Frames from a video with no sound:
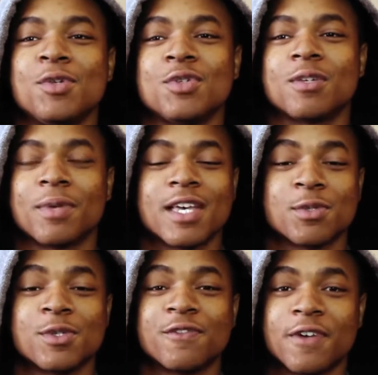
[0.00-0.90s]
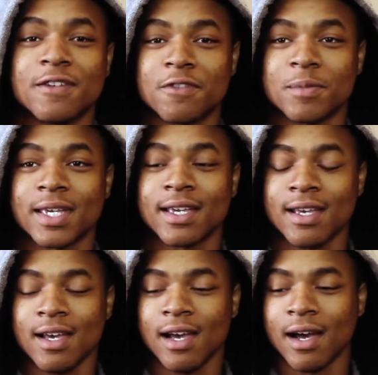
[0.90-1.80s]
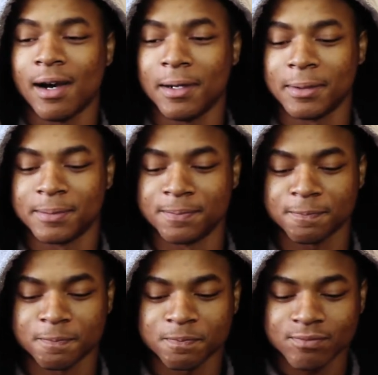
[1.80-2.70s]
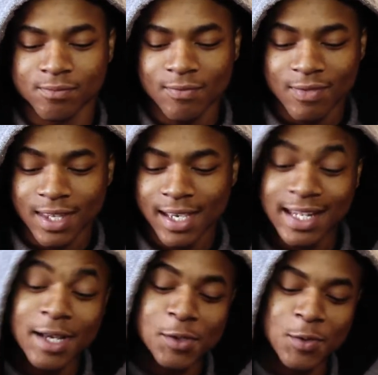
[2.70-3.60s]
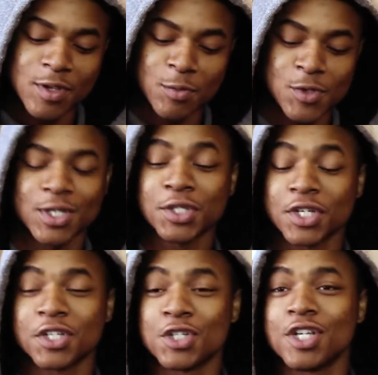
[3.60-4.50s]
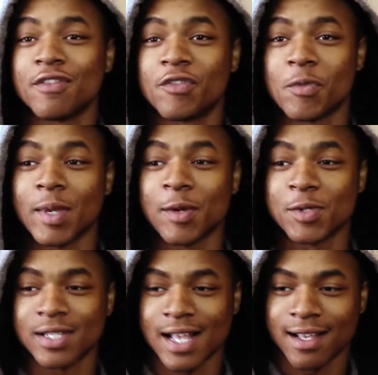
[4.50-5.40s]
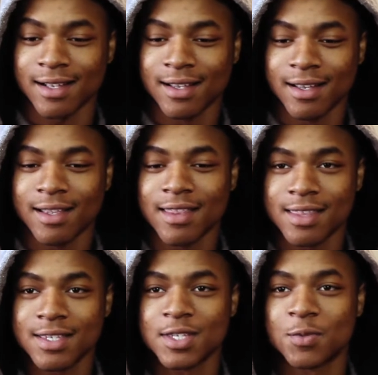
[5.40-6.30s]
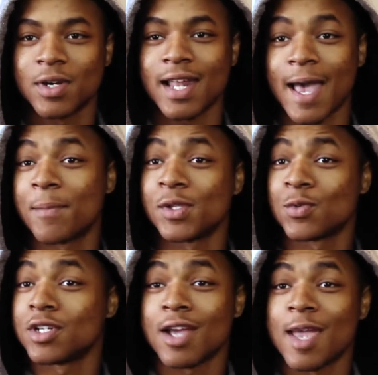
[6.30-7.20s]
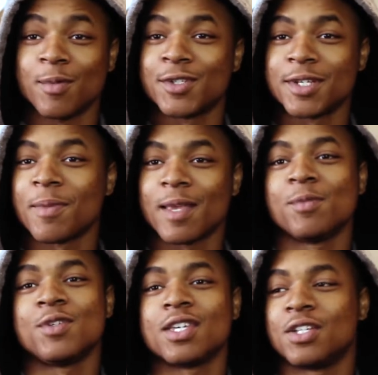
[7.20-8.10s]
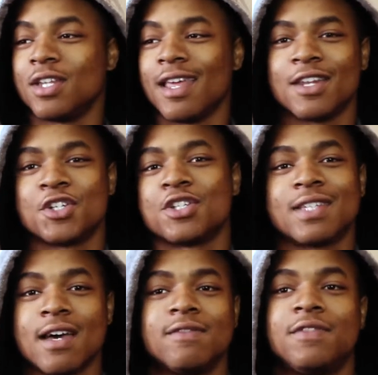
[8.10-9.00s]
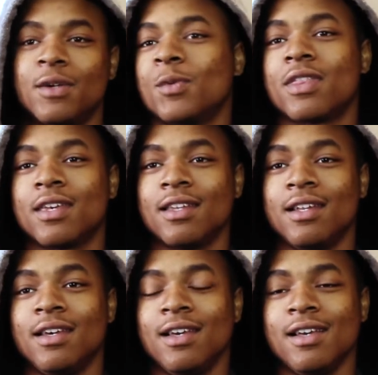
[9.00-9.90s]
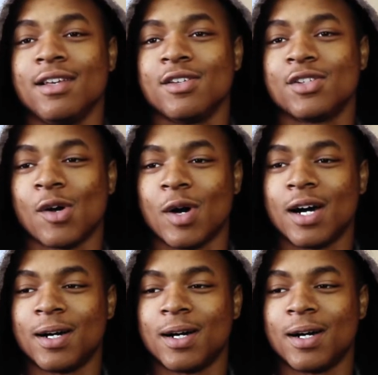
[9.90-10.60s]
music, because it was fun for me. And that was where the music took a shift for me. It was like, this is what happens when you're able to make music and just have fun with it. So